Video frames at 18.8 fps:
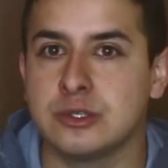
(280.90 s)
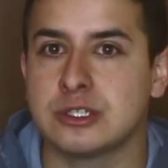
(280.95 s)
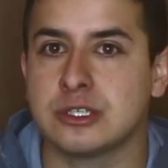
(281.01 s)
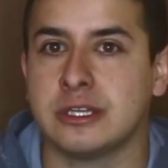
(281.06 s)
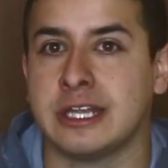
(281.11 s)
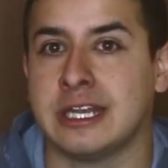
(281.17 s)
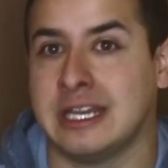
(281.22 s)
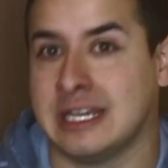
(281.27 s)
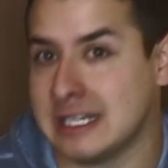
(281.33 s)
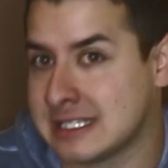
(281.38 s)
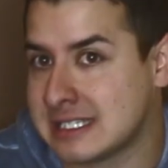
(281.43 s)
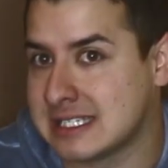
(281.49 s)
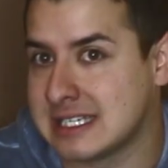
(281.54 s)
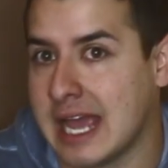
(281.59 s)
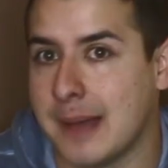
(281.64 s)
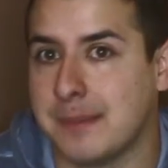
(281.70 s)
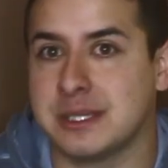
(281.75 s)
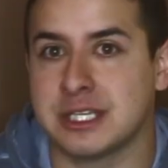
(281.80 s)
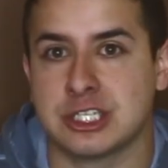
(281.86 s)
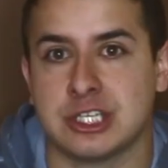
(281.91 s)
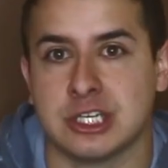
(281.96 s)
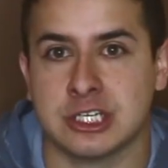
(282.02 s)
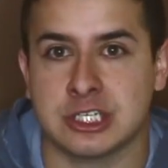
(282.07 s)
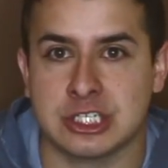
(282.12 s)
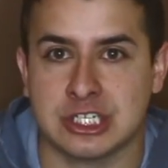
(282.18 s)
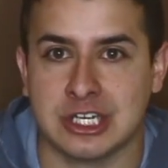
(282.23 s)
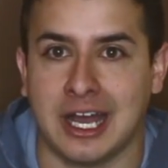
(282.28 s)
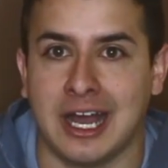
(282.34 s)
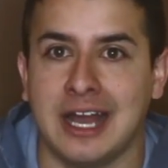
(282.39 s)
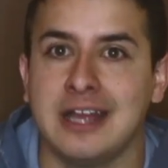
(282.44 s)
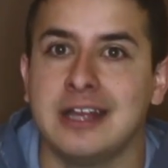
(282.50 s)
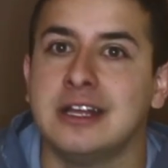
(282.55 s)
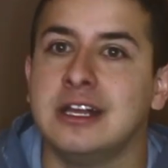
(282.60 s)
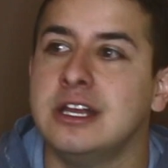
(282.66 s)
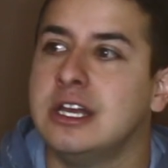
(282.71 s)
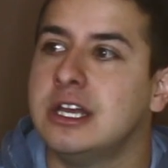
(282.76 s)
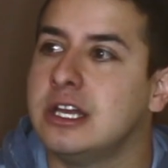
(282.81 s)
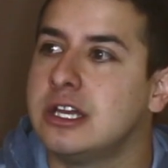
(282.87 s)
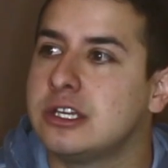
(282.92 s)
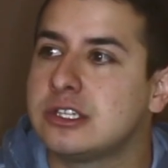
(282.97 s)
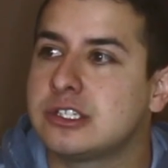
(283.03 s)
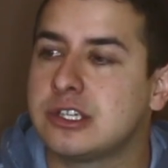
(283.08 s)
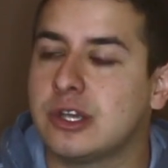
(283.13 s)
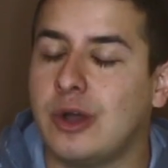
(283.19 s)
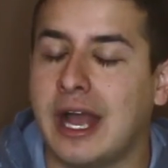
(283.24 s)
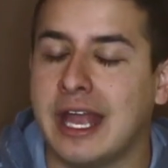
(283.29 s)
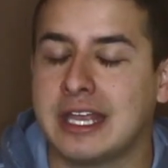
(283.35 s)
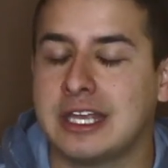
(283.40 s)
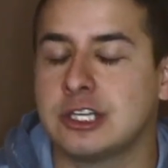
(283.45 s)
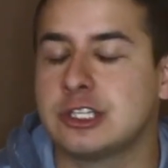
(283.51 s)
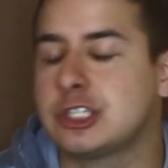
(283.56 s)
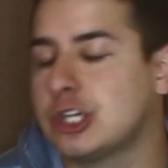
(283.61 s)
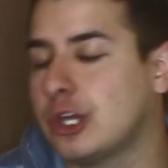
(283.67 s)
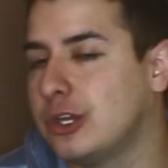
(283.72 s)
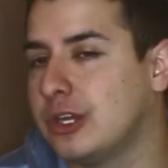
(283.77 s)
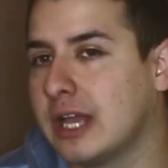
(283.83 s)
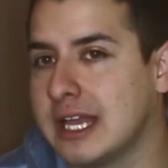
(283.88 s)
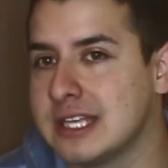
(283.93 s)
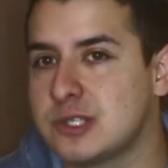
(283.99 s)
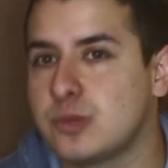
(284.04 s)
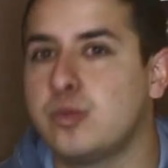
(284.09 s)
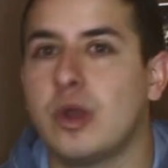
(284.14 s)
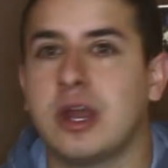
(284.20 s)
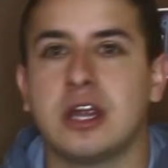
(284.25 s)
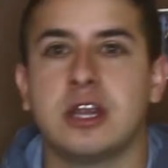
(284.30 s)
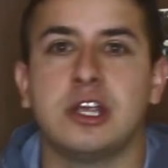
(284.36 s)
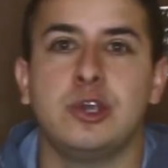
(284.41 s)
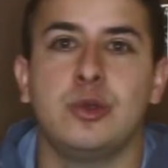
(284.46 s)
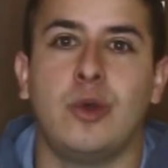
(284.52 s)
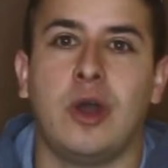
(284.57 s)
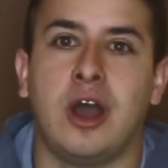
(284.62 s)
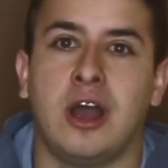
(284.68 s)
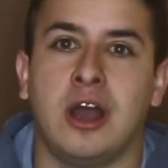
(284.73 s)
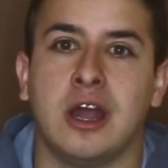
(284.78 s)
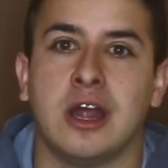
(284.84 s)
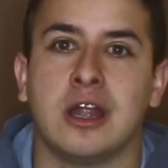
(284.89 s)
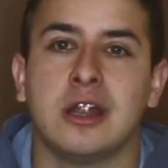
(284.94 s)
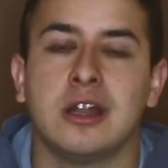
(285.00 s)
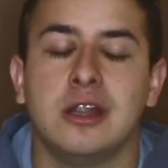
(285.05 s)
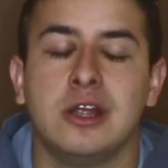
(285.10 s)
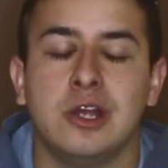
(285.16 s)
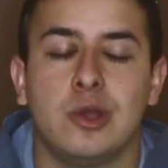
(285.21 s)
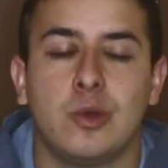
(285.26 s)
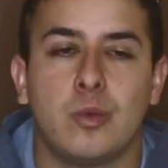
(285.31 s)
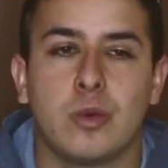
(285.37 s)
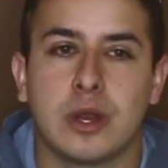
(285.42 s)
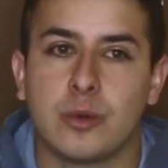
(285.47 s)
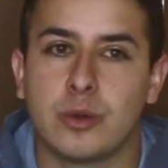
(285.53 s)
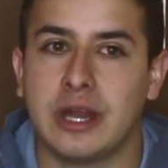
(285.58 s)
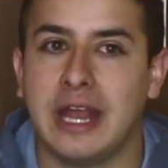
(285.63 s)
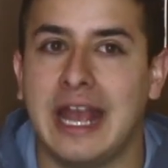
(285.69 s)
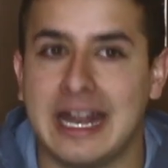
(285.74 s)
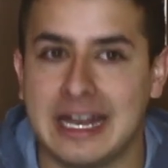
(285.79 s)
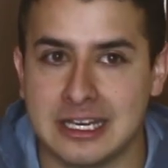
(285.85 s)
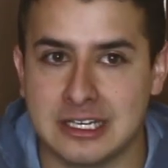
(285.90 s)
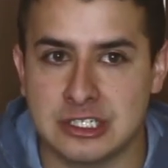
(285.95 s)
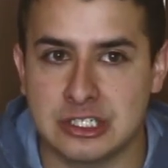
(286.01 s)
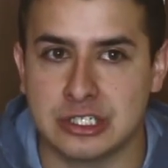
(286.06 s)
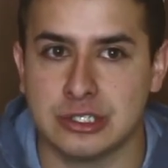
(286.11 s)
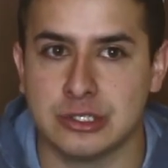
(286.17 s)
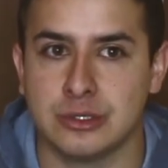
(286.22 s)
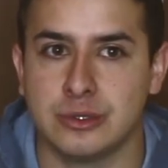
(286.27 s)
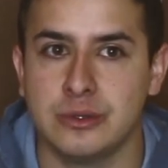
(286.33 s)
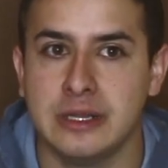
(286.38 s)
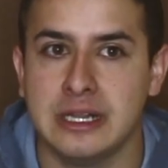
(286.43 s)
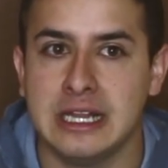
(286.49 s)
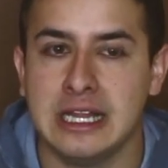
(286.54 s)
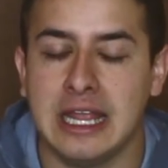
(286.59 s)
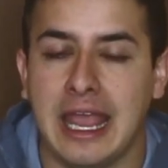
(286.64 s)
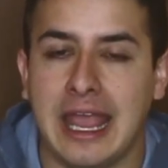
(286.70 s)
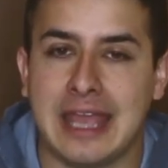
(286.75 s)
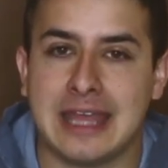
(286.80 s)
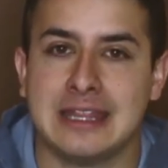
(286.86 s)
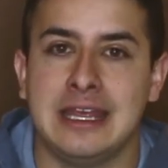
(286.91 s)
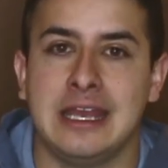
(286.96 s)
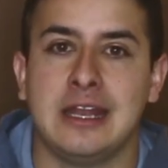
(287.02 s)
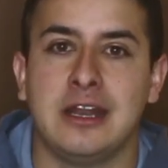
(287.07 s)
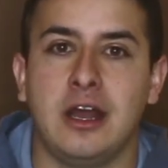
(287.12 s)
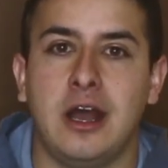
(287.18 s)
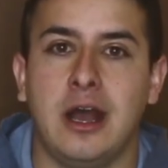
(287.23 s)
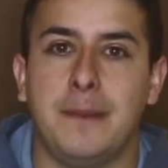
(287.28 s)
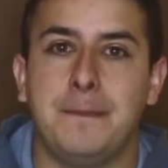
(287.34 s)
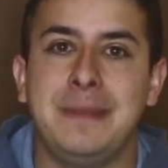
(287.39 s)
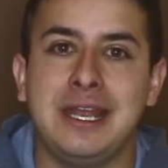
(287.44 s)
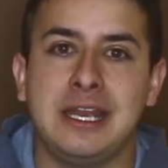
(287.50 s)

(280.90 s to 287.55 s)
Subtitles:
usually an establishing shot, so I can show you guys where you are, where we're heading to, and then a